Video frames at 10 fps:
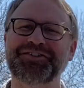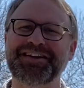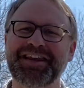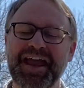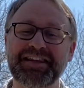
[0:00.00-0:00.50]

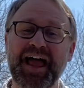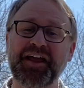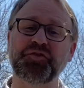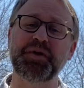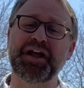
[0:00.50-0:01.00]
And
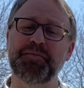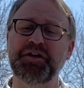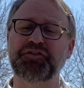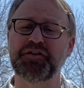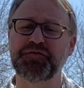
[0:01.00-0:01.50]
last week I
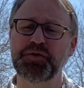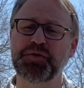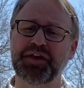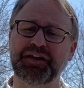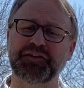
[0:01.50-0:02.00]
mentioned a few
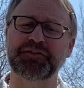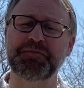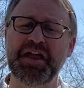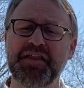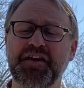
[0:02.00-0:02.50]
things
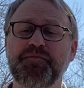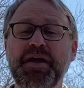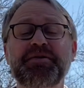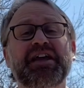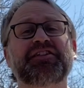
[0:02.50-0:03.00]
that have
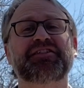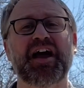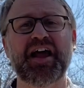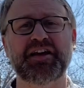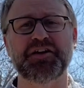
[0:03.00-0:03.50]
made me
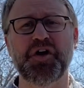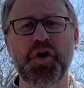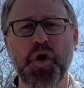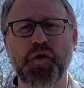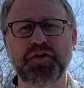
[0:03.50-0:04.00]
excited
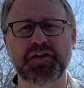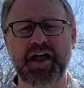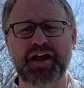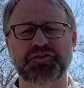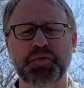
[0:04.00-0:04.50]
over the
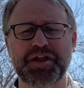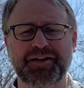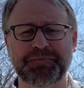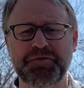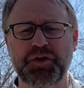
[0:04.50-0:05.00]
last week
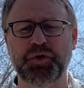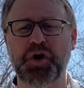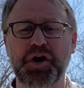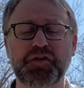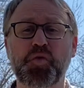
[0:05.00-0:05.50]

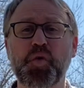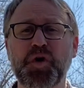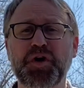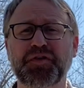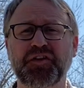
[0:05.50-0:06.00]
regarding the
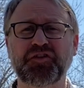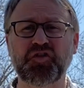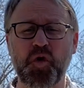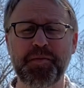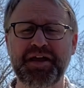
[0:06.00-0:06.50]
work that
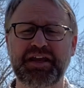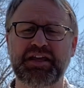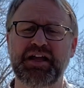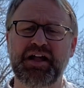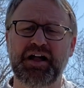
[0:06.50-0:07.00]
so
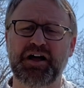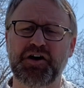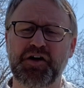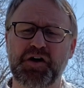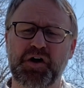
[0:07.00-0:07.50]
many
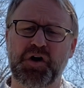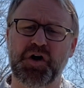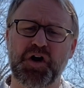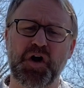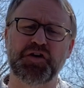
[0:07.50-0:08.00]

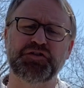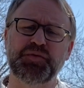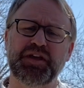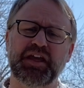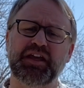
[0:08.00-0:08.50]
are
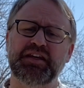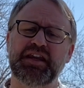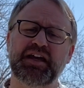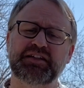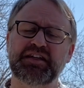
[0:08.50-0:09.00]
doing and
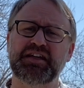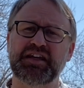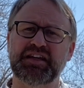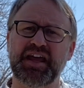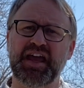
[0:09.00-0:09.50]

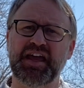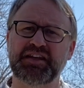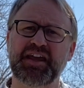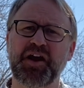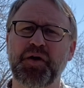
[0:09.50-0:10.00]
connecting
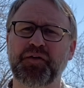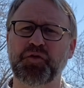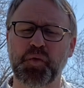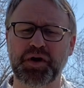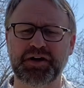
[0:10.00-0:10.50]
and caring
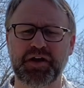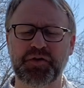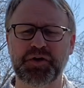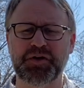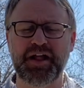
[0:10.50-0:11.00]
for one another.